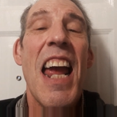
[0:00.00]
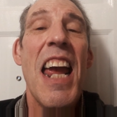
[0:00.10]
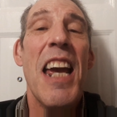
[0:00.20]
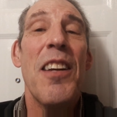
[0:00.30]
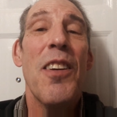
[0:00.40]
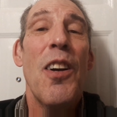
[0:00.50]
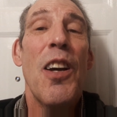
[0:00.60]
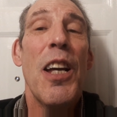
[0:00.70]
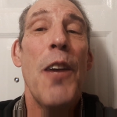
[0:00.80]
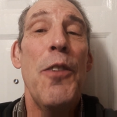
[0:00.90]
And
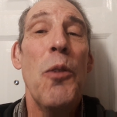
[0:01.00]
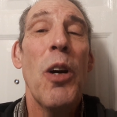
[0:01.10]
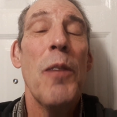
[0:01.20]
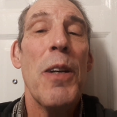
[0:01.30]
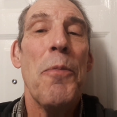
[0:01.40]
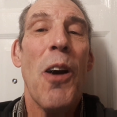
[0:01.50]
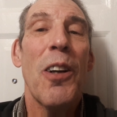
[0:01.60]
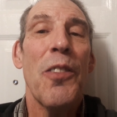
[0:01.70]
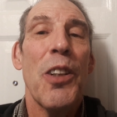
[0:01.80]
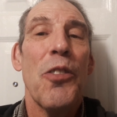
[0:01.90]
if you want to be a
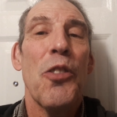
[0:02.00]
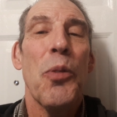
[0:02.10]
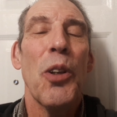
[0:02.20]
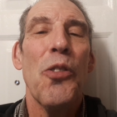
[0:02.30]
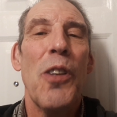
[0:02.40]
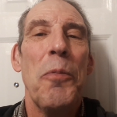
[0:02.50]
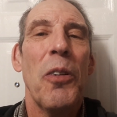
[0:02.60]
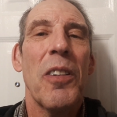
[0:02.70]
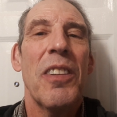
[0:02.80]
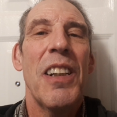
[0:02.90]
part of this, it's real
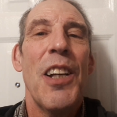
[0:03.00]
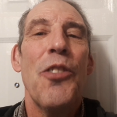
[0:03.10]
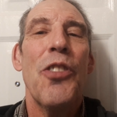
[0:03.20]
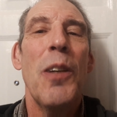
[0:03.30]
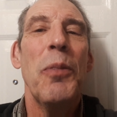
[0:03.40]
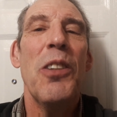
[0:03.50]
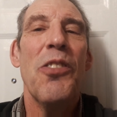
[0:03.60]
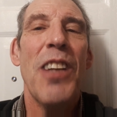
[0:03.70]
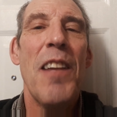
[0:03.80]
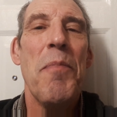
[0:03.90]
simple. Simply
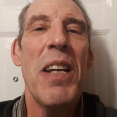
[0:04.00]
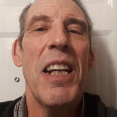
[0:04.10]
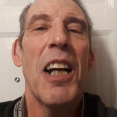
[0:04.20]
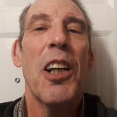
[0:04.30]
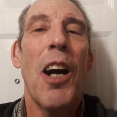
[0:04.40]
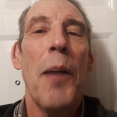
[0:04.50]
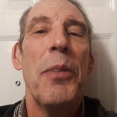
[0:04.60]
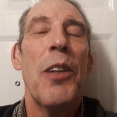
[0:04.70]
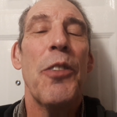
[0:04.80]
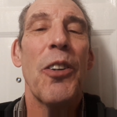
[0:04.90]
send me a
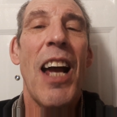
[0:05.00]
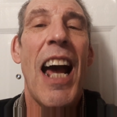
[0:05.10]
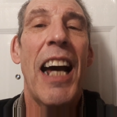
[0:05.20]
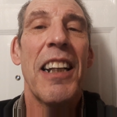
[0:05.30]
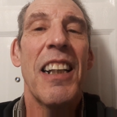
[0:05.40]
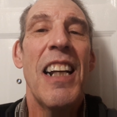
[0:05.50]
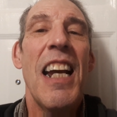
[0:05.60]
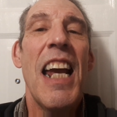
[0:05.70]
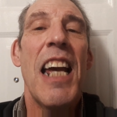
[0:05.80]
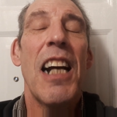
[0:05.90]
copy of your ad
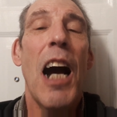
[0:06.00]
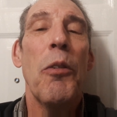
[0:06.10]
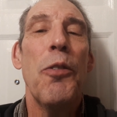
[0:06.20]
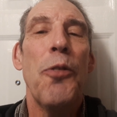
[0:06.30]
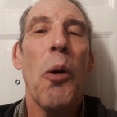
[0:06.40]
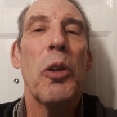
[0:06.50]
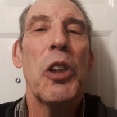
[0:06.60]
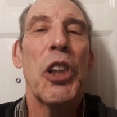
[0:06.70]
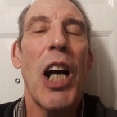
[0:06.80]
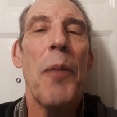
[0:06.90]
and I will
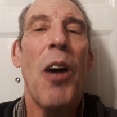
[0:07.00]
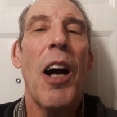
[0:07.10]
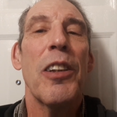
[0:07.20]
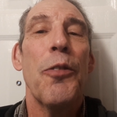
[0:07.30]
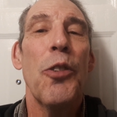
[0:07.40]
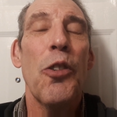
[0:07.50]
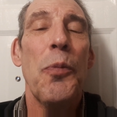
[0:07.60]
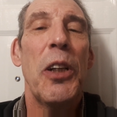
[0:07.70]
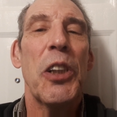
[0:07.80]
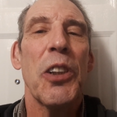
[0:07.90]
Photoshop on the first
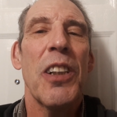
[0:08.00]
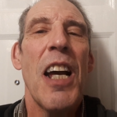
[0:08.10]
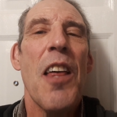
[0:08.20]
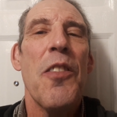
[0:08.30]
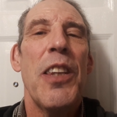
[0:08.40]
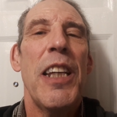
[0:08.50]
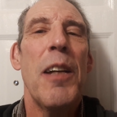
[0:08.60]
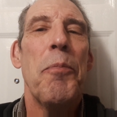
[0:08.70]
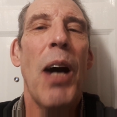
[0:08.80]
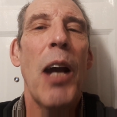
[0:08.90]
picture
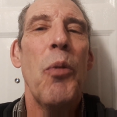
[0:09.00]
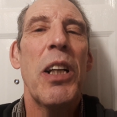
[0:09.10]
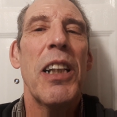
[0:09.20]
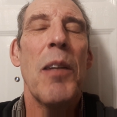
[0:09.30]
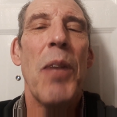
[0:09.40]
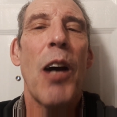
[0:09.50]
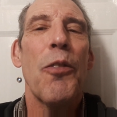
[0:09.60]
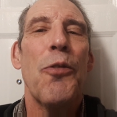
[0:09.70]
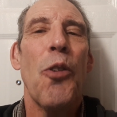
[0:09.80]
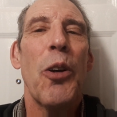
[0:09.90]
the biweekly
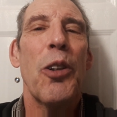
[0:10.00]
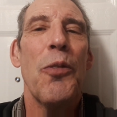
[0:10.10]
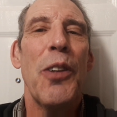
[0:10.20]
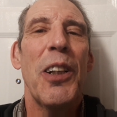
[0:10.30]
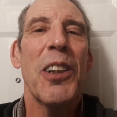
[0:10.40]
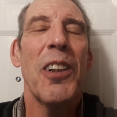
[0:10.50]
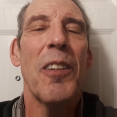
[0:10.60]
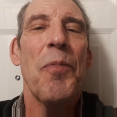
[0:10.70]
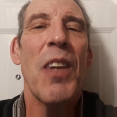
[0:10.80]
amount for your vehicle